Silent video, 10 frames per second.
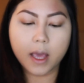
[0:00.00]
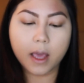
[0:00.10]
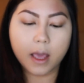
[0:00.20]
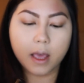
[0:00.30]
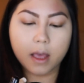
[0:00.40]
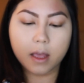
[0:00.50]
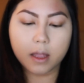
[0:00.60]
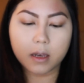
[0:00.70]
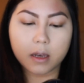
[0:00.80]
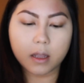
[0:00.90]

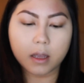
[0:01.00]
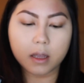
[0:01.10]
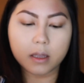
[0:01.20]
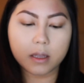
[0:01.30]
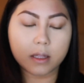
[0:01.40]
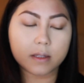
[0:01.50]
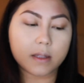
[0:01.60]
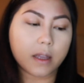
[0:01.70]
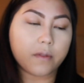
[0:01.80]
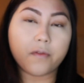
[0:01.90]
and it's
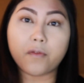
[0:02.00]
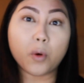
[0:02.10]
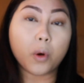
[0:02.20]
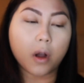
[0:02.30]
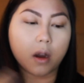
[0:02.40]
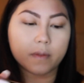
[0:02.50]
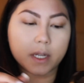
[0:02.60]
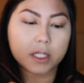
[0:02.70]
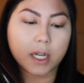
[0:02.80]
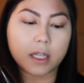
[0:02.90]
like full
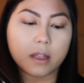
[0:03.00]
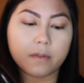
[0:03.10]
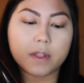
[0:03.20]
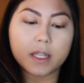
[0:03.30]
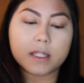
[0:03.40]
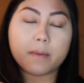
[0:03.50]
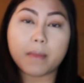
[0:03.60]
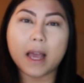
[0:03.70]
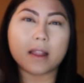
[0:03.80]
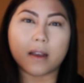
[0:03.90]
coverage. I love this, and
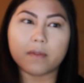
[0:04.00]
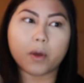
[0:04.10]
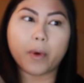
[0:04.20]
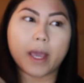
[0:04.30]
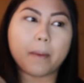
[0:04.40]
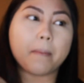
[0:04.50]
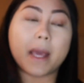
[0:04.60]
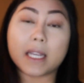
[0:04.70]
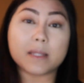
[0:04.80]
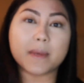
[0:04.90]
I love the way it
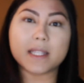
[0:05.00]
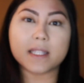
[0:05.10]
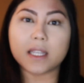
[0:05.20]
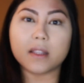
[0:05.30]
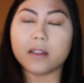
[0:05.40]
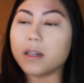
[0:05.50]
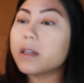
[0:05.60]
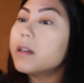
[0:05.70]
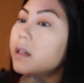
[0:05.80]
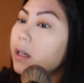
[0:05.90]
makes my skin
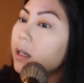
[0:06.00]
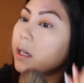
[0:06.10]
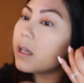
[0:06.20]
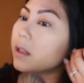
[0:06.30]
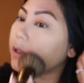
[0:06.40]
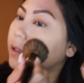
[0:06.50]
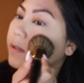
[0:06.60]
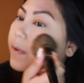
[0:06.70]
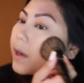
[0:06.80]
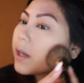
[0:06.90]
look. It looks
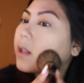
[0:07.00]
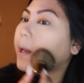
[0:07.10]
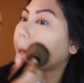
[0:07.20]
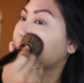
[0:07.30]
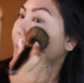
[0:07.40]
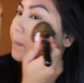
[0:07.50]
very like